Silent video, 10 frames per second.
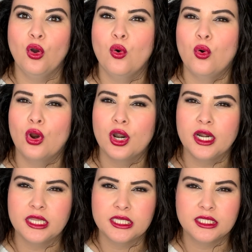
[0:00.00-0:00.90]

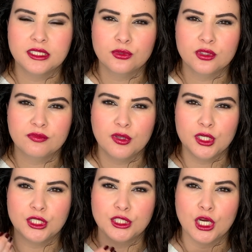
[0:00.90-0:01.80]
or this sort of
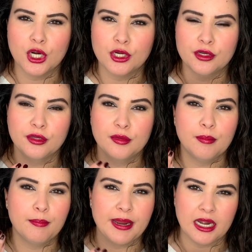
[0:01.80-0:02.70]
dark
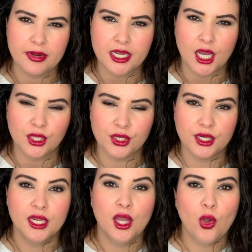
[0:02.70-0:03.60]
berry color.
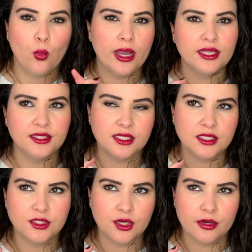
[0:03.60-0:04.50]
While this is a
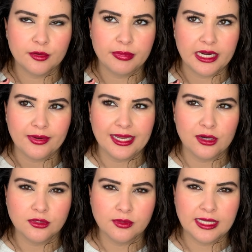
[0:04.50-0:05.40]
dark berry, it
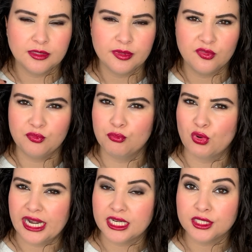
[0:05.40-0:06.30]
also has a bit of
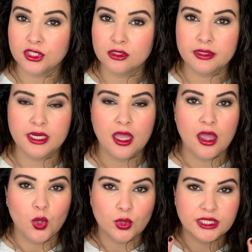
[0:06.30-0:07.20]
brightness to it,
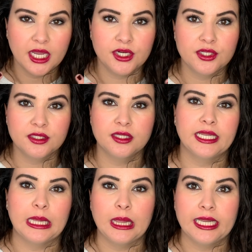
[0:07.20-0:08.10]
which kind of just
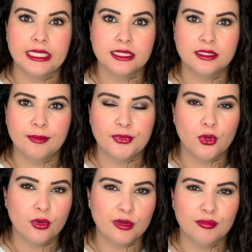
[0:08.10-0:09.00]
like lightens up your
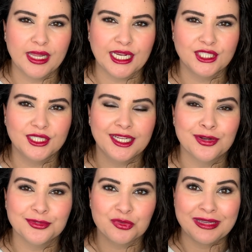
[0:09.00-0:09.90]
whole complexion and
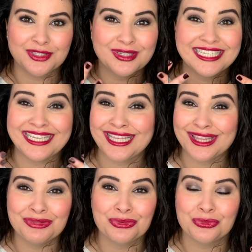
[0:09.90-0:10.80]
also makes your
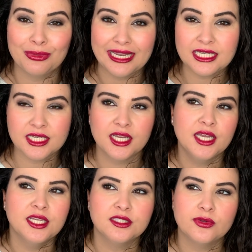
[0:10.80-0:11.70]
teeth look white.
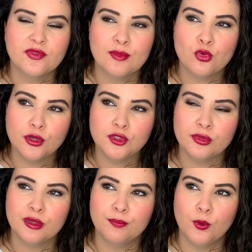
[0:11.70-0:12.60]
So if I'm going to
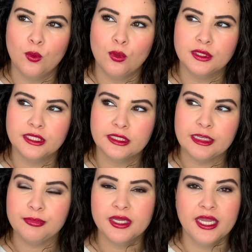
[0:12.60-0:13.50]
wear a bold
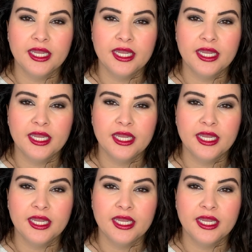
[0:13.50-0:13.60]
lip,